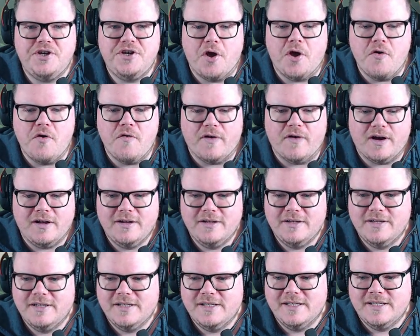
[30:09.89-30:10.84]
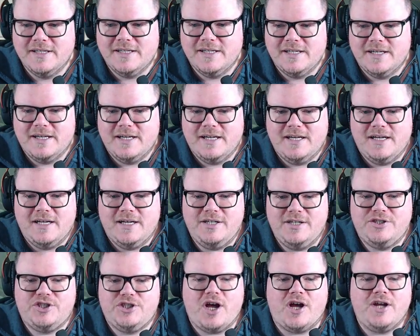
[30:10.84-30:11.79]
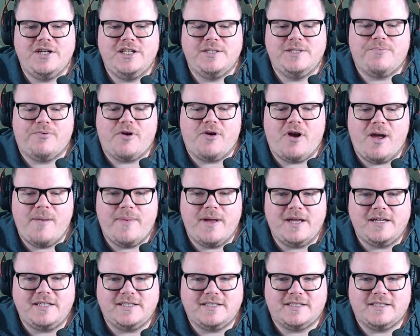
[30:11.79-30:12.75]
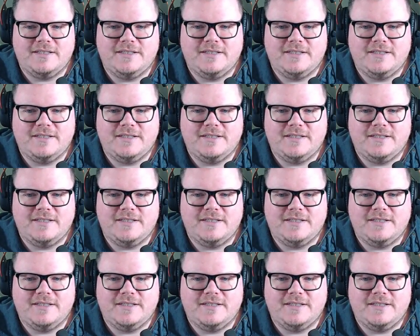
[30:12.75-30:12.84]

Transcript: Nova. Ajani's Pridemate.